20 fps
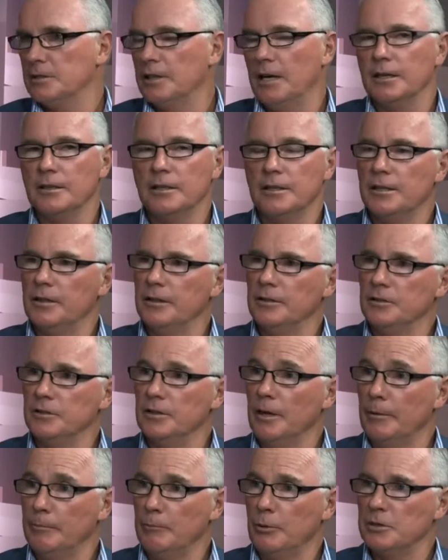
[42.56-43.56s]
saying that this
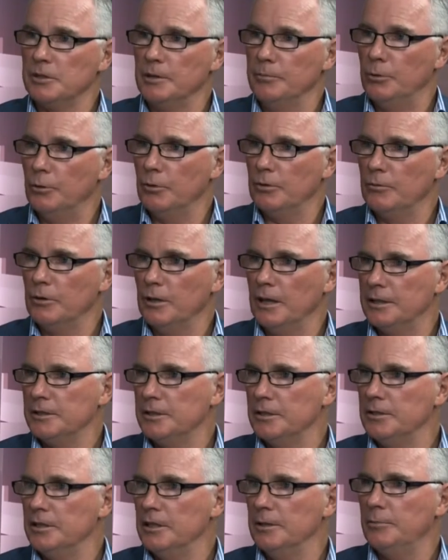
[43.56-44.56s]
is our most important
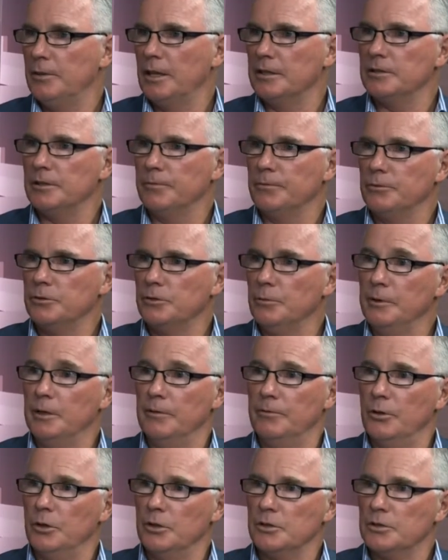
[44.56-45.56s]
relationship. That should be
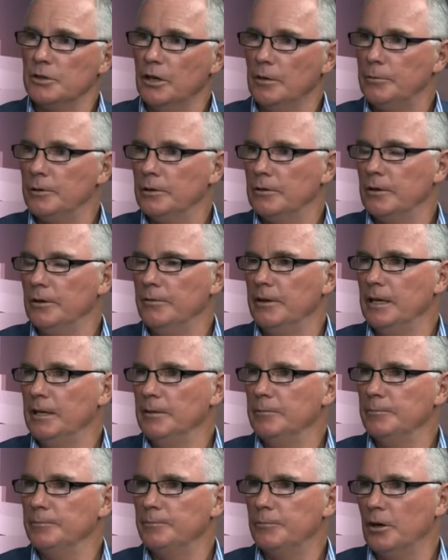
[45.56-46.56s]
the first stop of
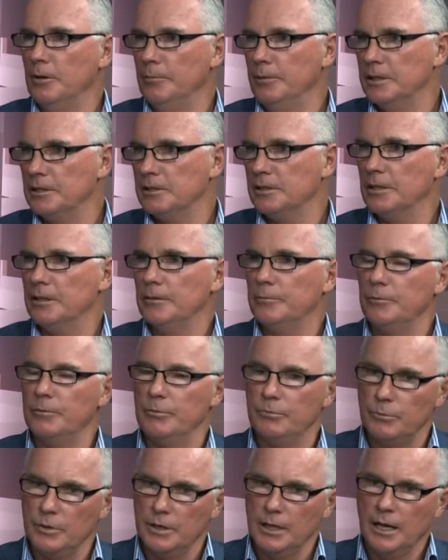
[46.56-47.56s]
any prime minister,
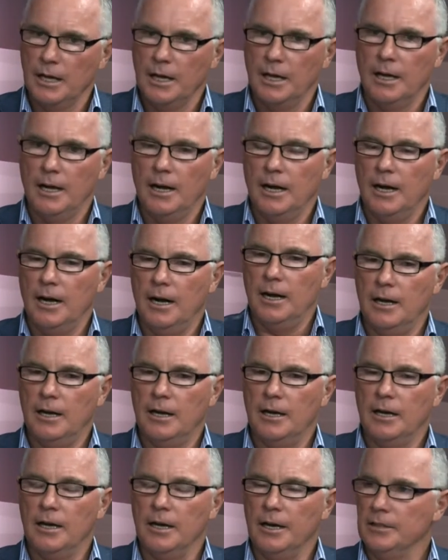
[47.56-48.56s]

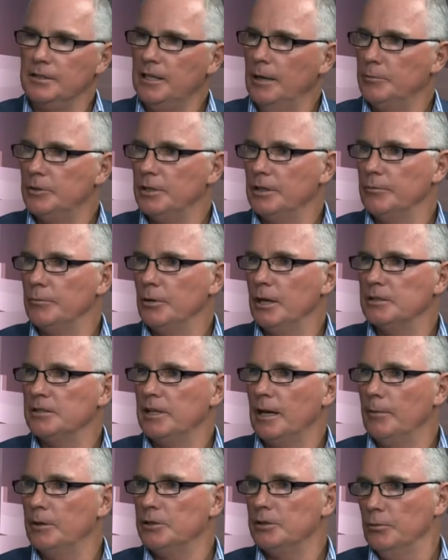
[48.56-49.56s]
an attempt to
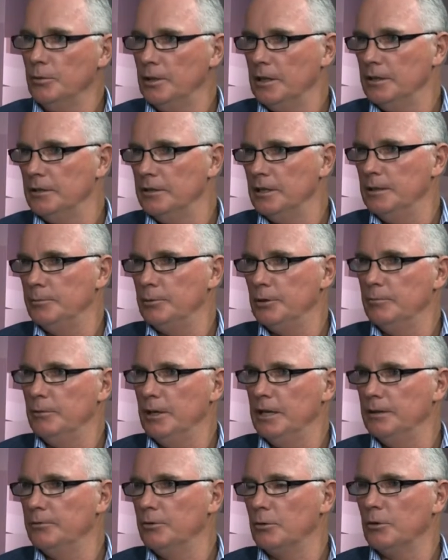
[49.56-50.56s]
establish a really deep and
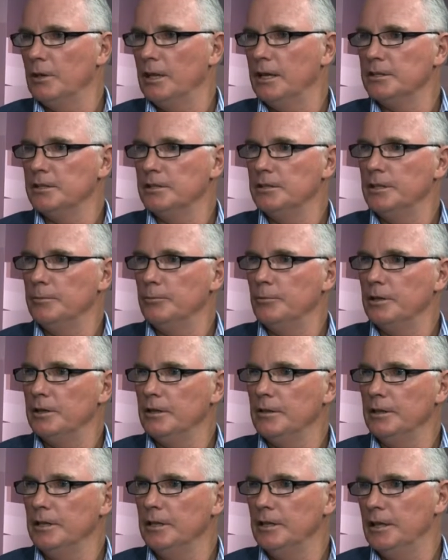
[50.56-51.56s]
meaningful relationship
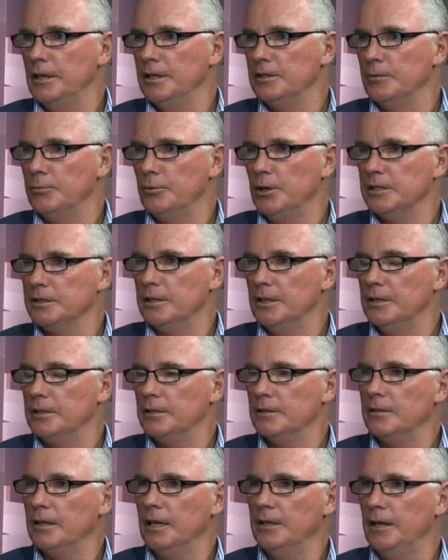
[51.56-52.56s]
with the Indonesian president,
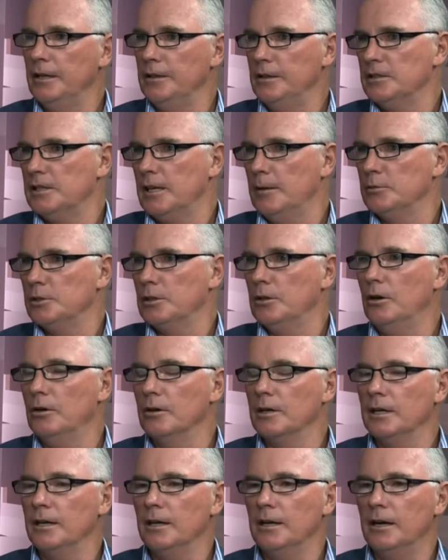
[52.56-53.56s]
and then this comes
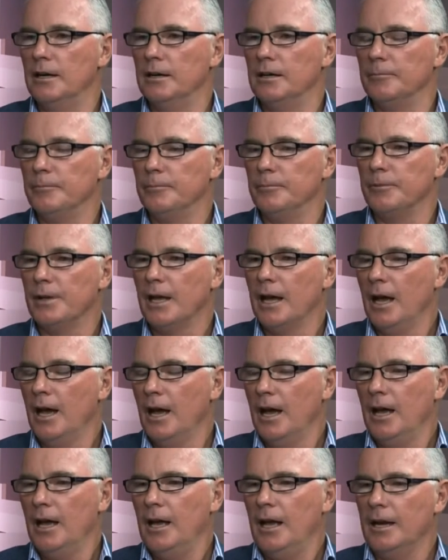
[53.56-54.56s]
along.
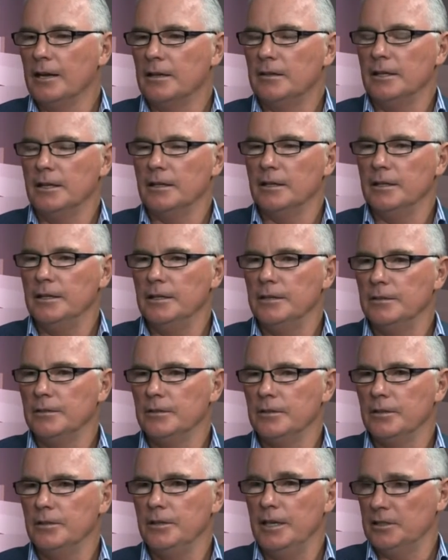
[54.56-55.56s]
And clearly
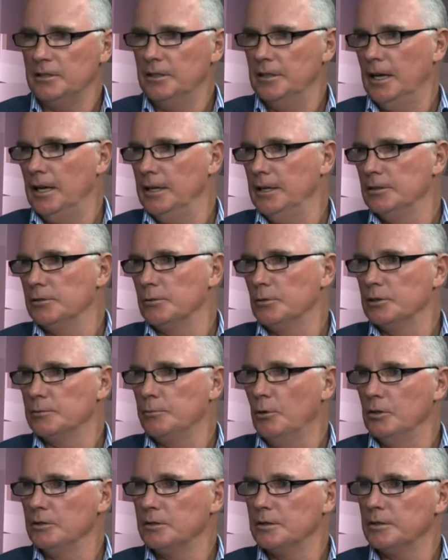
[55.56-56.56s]
yesterday his
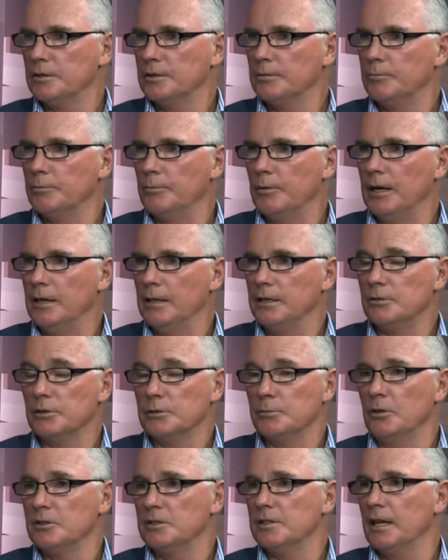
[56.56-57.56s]
response
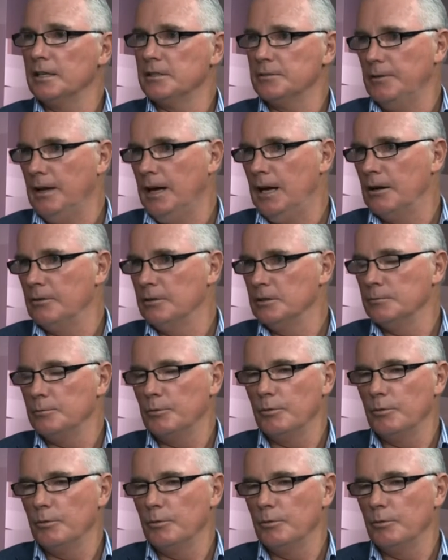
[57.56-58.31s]
thus far